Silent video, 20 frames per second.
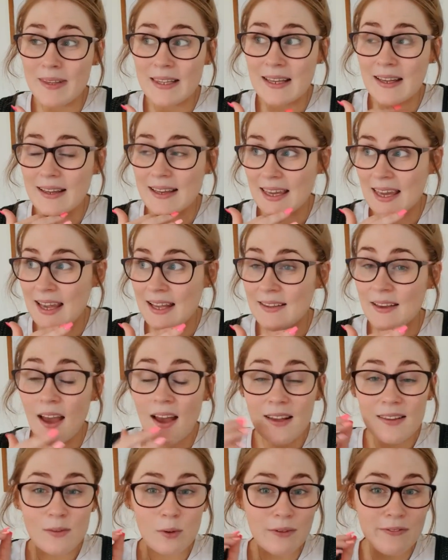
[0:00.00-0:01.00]
I can't remember
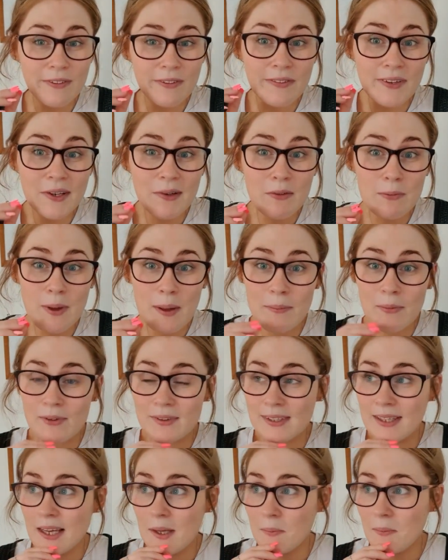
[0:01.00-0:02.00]
a kid. So I
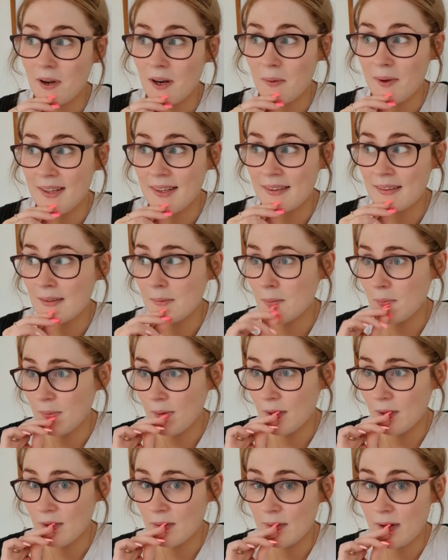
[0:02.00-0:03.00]
vividly remember as a kid when I
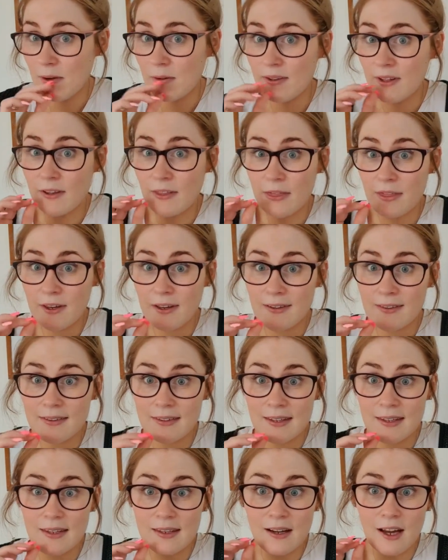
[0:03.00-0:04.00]
went to Swimming World when I was
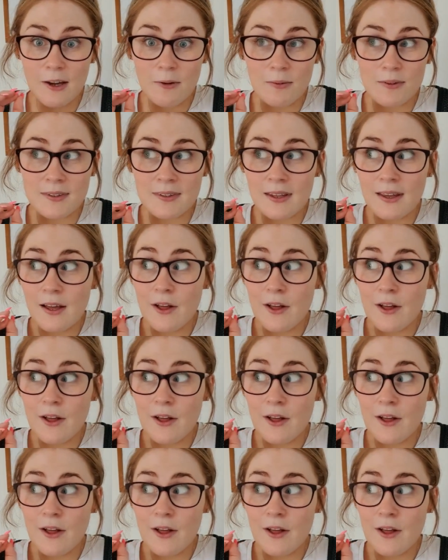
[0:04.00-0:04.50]
like 13.